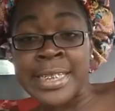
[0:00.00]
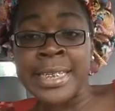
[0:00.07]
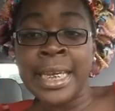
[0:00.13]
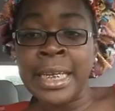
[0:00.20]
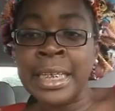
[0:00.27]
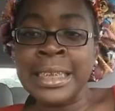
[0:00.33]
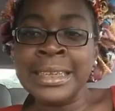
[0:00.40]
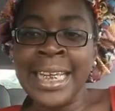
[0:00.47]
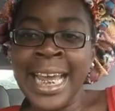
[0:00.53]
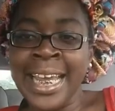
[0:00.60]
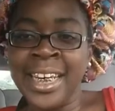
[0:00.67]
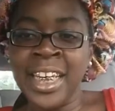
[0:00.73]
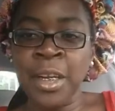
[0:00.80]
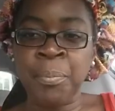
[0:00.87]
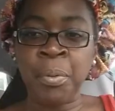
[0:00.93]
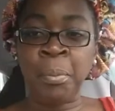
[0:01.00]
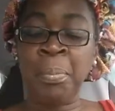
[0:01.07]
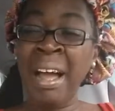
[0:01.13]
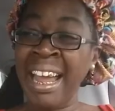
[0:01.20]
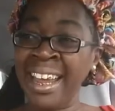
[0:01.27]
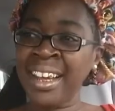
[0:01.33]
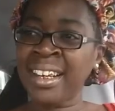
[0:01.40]
a second because I had to get
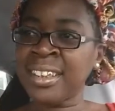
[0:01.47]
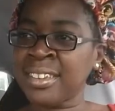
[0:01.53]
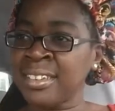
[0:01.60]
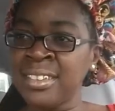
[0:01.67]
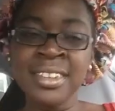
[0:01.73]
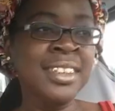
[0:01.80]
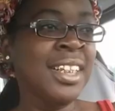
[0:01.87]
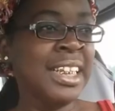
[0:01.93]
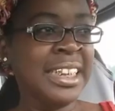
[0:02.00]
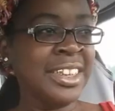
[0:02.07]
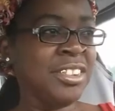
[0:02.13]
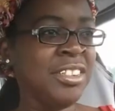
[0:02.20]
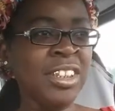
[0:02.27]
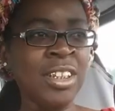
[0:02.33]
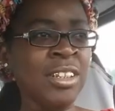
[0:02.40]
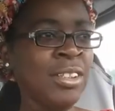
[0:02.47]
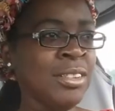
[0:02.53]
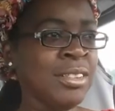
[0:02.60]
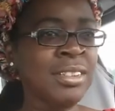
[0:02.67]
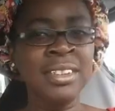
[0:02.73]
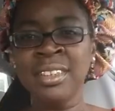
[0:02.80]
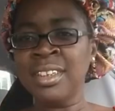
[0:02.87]
prepared, you
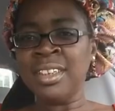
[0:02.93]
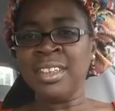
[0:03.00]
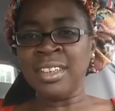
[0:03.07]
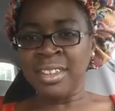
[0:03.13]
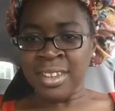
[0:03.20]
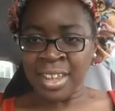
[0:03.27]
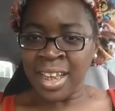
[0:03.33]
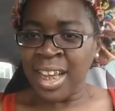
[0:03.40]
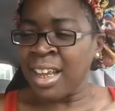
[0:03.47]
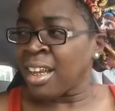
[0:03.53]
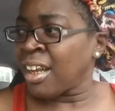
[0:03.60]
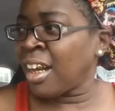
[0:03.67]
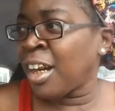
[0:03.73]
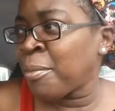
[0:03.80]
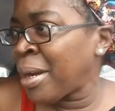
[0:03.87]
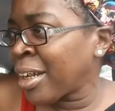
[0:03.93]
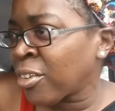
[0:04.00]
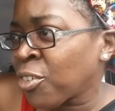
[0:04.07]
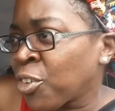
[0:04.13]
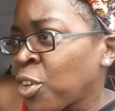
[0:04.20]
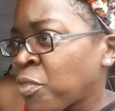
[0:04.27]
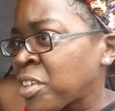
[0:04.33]
know. Um, I
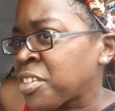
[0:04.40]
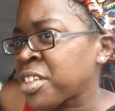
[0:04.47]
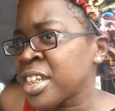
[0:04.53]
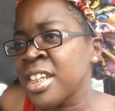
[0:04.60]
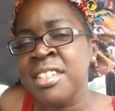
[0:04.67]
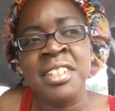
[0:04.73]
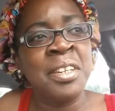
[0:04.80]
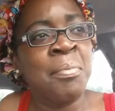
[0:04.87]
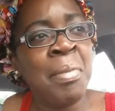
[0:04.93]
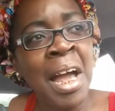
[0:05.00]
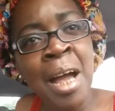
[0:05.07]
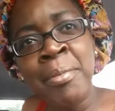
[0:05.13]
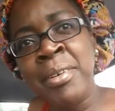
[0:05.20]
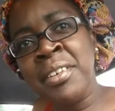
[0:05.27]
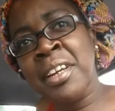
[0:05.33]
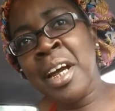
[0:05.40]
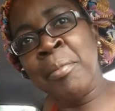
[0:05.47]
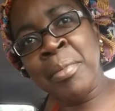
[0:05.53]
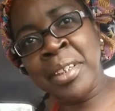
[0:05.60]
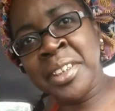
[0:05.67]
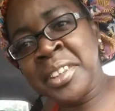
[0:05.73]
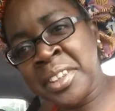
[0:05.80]
don't know if it says in the Bible or not,
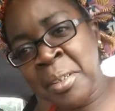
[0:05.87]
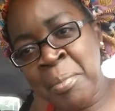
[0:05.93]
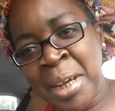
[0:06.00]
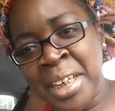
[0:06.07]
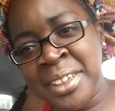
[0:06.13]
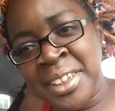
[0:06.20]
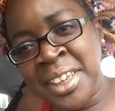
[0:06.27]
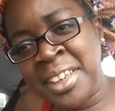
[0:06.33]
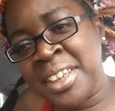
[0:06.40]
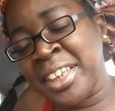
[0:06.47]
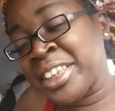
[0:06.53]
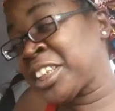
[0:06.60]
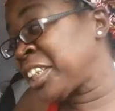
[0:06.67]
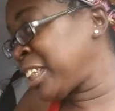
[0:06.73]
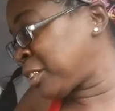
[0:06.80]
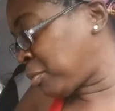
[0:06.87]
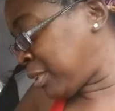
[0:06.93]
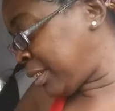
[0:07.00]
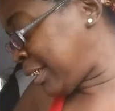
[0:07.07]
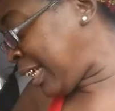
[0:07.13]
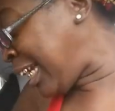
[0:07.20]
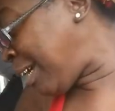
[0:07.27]
but somebody said it at church
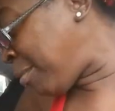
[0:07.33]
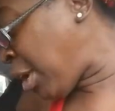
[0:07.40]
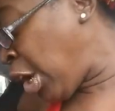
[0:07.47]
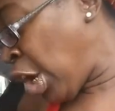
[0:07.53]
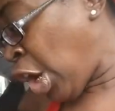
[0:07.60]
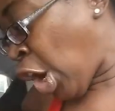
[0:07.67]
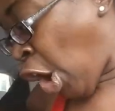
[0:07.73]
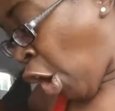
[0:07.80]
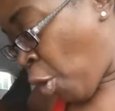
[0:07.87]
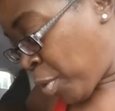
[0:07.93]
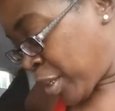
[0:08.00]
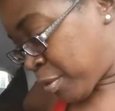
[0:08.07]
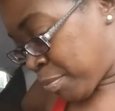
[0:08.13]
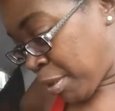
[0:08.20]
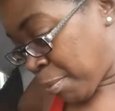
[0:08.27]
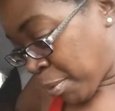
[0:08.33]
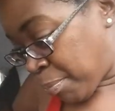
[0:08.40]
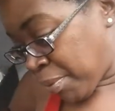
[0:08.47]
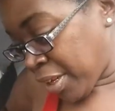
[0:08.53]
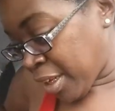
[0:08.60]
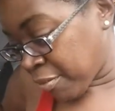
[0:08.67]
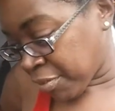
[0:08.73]
one time. Always be
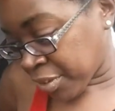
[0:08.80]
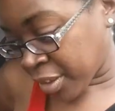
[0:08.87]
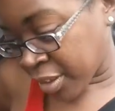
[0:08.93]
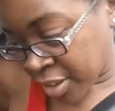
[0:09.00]
prepared for the